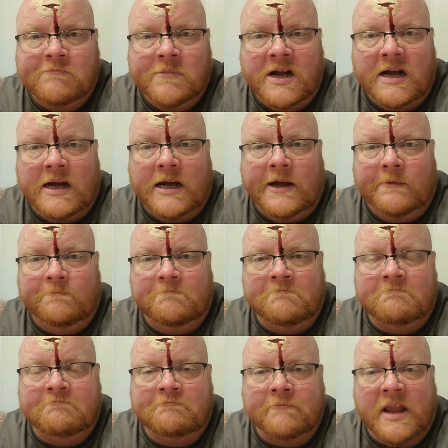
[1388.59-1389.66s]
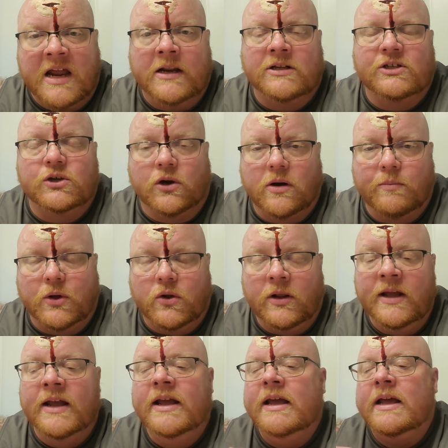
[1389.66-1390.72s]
and it's durable.